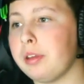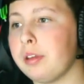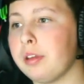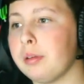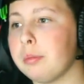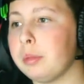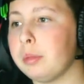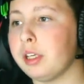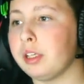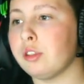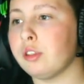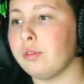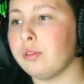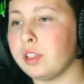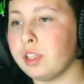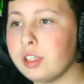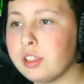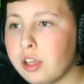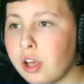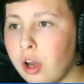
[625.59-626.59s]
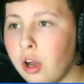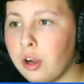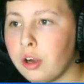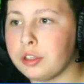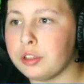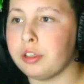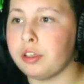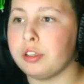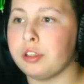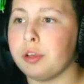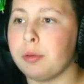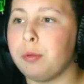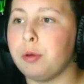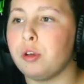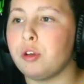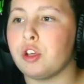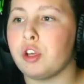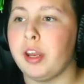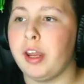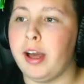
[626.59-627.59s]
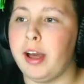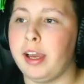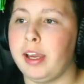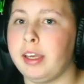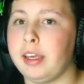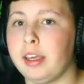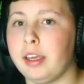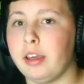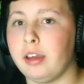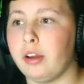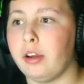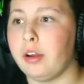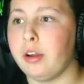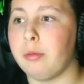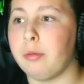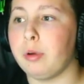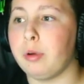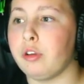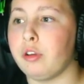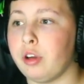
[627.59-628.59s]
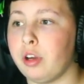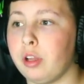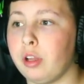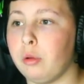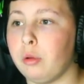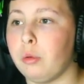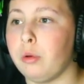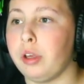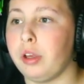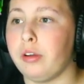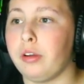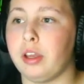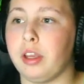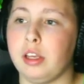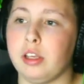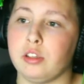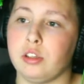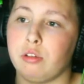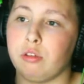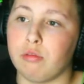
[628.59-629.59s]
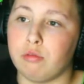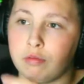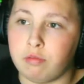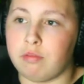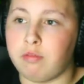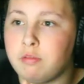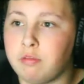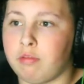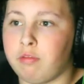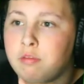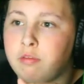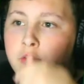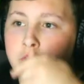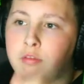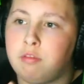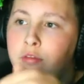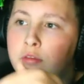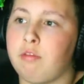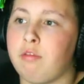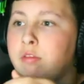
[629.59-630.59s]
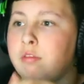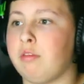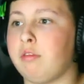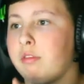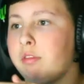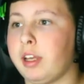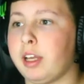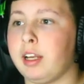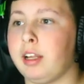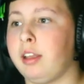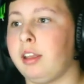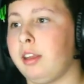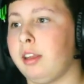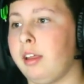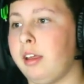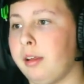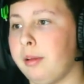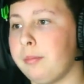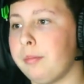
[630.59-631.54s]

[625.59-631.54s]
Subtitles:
Because obviously it's harder to push in a high gear, and when you're in a low gear, it can easily go kind of like that.